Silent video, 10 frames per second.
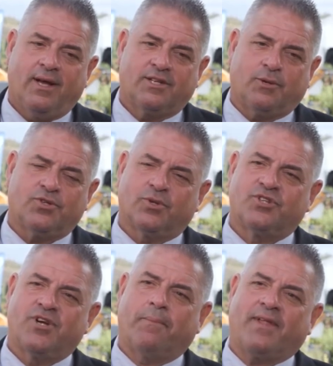So we sort
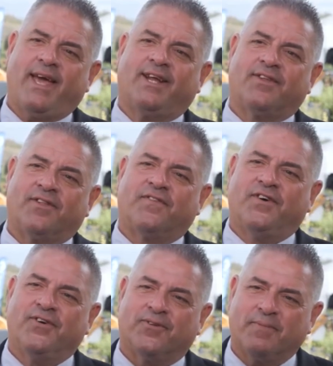of jumped ahead of the
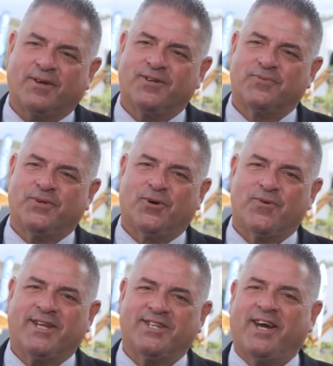field because we'd
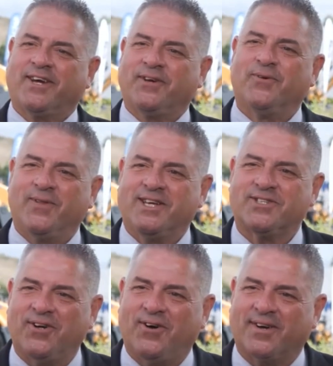already taken all their
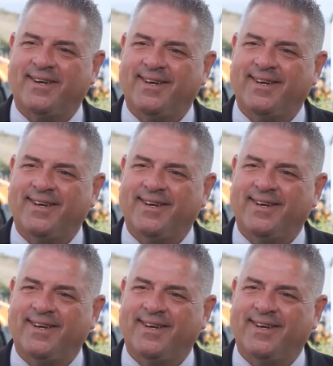stock.